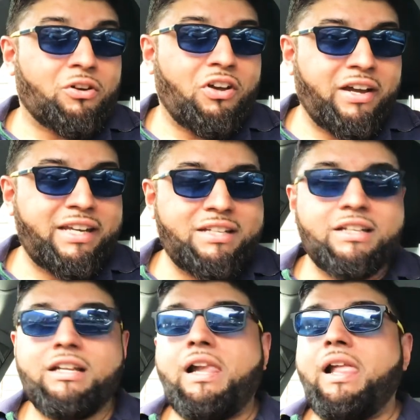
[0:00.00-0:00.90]
online,
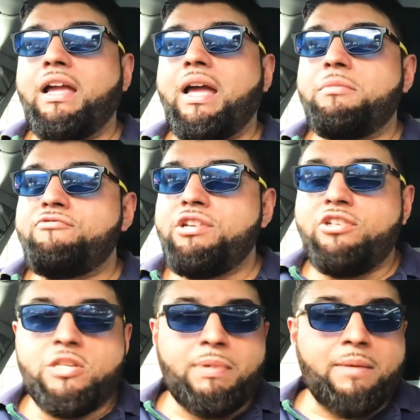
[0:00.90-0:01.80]
you read
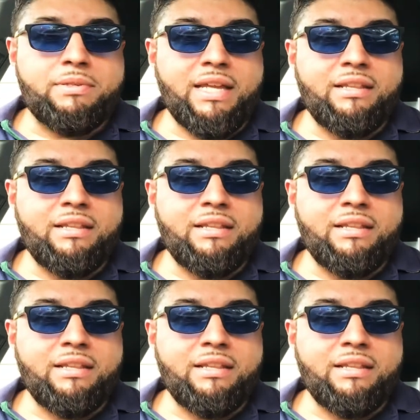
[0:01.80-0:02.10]
newspapers,